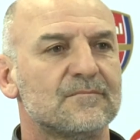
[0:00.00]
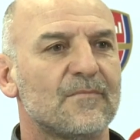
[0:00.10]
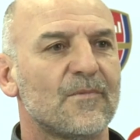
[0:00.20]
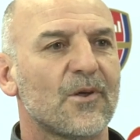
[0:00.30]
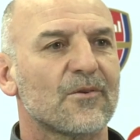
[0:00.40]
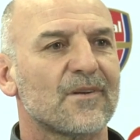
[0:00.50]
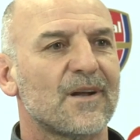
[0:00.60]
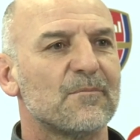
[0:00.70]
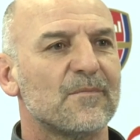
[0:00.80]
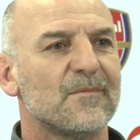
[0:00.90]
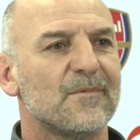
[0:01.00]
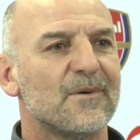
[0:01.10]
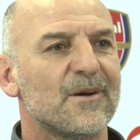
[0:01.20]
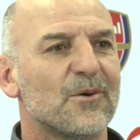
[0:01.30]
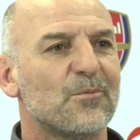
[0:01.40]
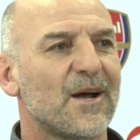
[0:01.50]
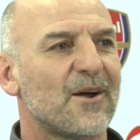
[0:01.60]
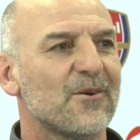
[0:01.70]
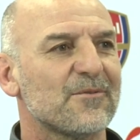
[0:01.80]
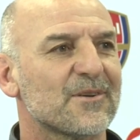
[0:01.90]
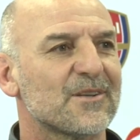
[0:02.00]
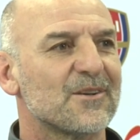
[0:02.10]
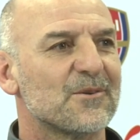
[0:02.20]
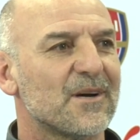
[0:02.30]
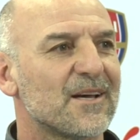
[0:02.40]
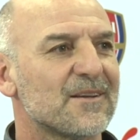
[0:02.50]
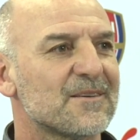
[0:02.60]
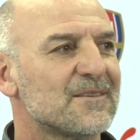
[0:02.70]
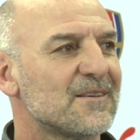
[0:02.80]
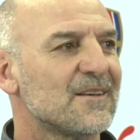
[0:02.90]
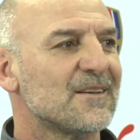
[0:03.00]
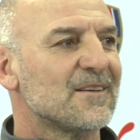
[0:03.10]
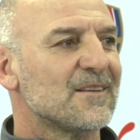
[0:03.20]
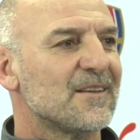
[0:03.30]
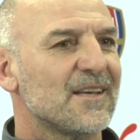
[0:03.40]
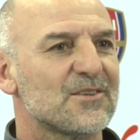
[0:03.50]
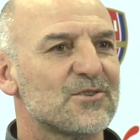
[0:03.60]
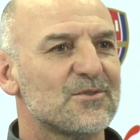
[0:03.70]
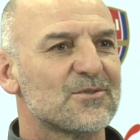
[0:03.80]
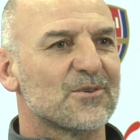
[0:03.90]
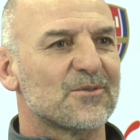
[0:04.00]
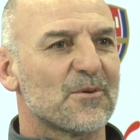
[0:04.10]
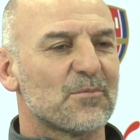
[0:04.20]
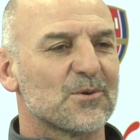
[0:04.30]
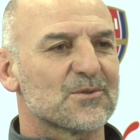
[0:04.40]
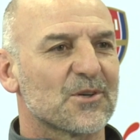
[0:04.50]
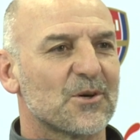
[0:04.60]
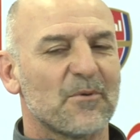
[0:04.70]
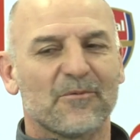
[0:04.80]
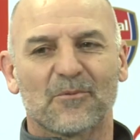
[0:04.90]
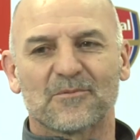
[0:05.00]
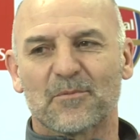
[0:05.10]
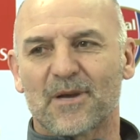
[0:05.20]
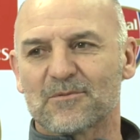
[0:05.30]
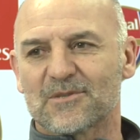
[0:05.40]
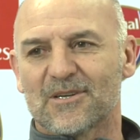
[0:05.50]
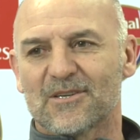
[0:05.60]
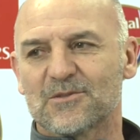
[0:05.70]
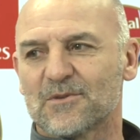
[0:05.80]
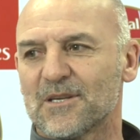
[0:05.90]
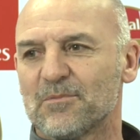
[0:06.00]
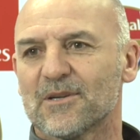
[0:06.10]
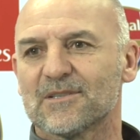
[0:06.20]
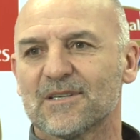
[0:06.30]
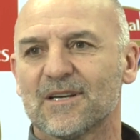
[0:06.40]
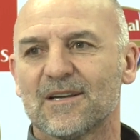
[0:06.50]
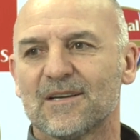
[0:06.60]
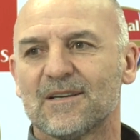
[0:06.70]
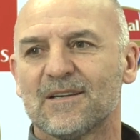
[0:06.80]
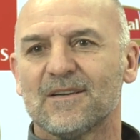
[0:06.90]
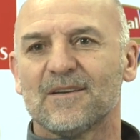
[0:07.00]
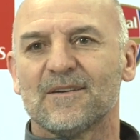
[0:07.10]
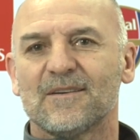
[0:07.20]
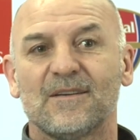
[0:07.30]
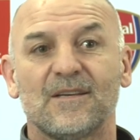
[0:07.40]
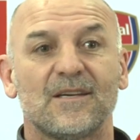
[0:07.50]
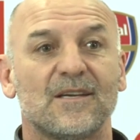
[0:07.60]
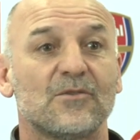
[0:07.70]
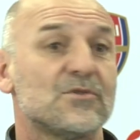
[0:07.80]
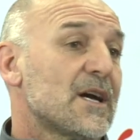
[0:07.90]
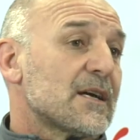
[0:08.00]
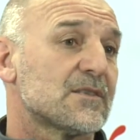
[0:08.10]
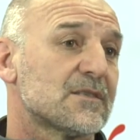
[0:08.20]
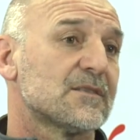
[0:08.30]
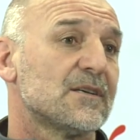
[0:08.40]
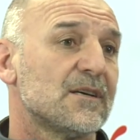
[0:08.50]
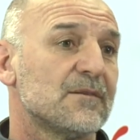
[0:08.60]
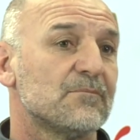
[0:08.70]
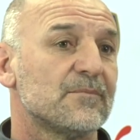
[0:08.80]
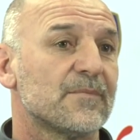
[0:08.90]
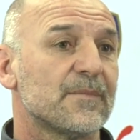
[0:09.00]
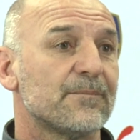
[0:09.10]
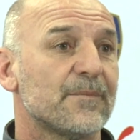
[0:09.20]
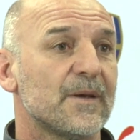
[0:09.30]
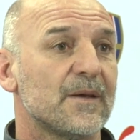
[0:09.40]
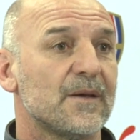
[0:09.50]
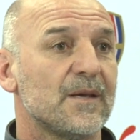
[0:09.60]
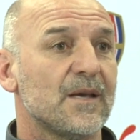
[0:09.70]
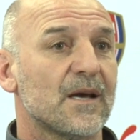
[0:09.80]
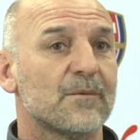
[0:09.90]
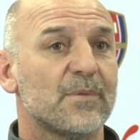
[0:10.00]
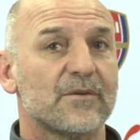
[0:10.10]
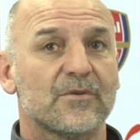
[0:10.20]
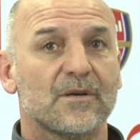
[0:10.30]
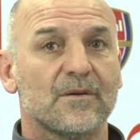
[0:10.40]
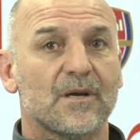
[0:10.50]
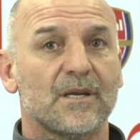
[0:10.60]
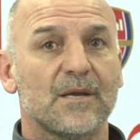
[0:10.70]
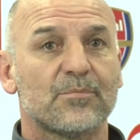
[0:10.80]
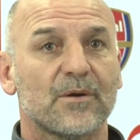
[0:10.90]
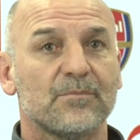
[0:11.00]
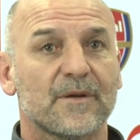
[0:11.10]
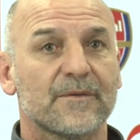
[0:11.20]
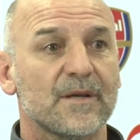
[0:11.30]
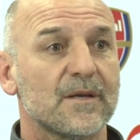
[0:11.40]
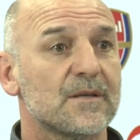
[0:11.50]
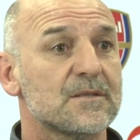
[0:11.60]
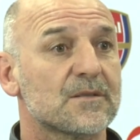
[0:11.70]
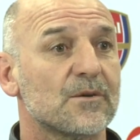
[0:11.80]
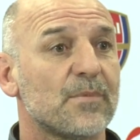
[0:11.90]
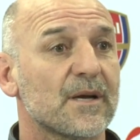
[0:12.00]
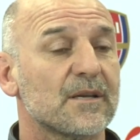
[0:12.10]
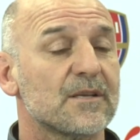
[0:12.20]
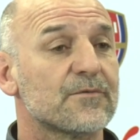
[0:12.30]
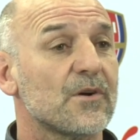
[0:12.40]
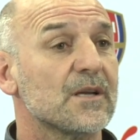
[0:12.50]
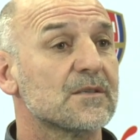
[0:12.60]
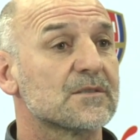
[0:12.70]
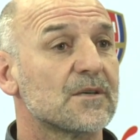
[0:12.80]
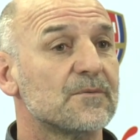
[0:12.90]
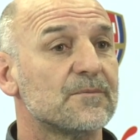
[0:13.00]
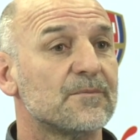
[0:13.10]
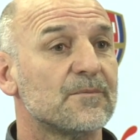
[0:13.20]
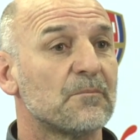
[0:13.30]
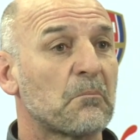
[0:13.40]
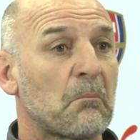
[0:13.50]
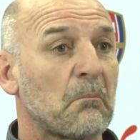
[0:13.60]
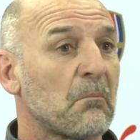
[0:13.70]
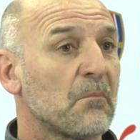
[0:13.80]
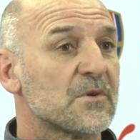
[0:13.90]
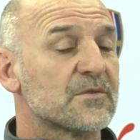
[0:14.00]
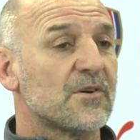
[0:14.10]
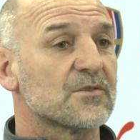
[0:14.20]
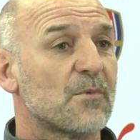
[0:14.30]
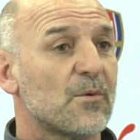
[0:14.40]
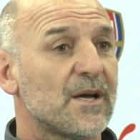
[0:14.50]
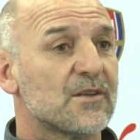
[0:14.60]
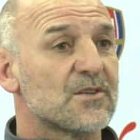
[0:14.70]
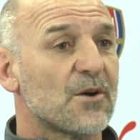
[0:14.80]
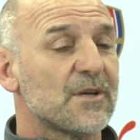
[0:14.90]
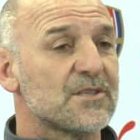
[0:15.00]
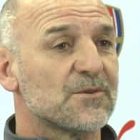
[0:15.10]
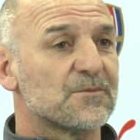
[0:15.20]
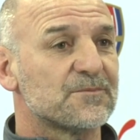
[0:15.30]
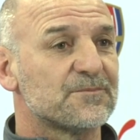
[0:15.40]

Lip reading: Not that I'm aware of. I don't know where the issues or reports are coming from, to be absolutely honest with you, but Jack's he had a bit of a knee problem. I think he's come back and he's fine, so as far as I'm aware, there's no issue.